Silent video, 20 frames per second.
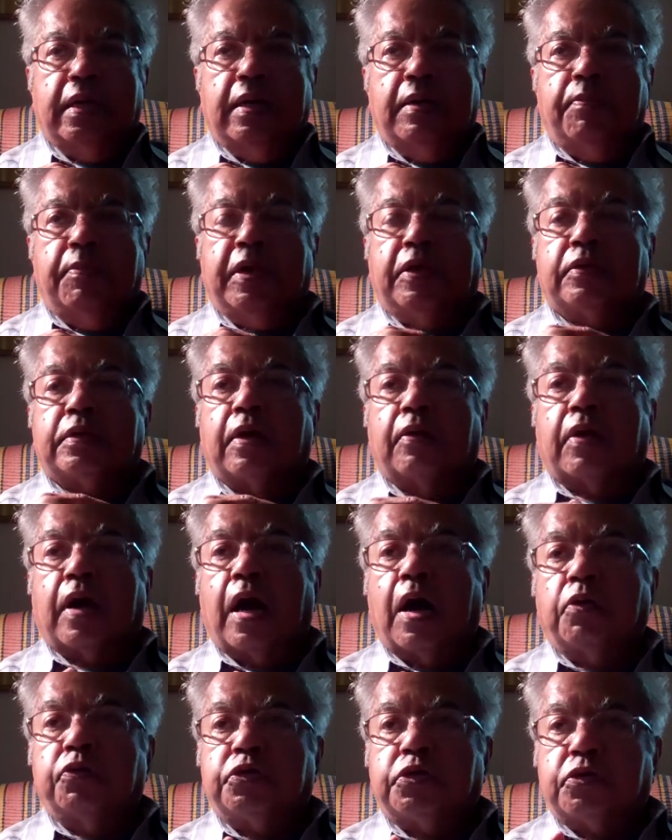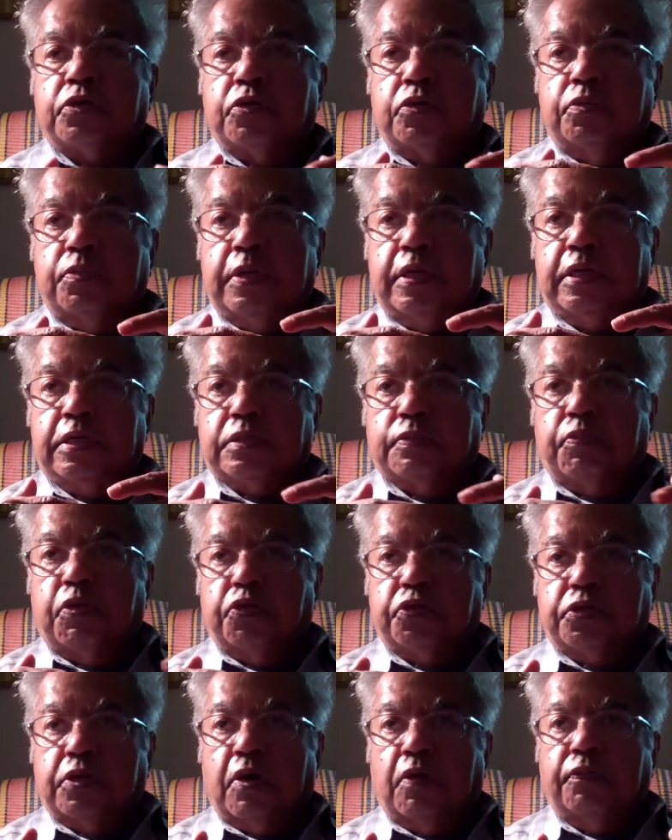Because our house should be
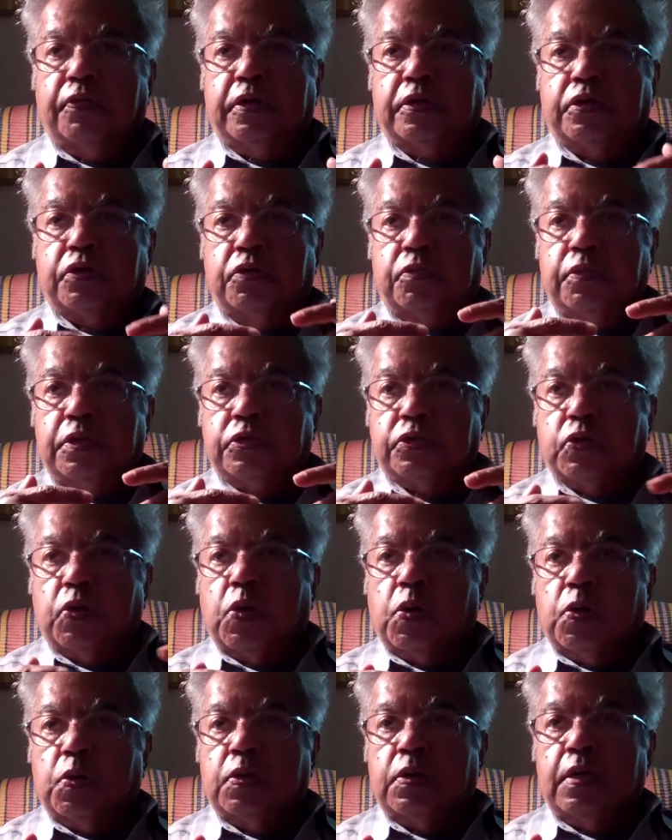disposed of, it should be sold,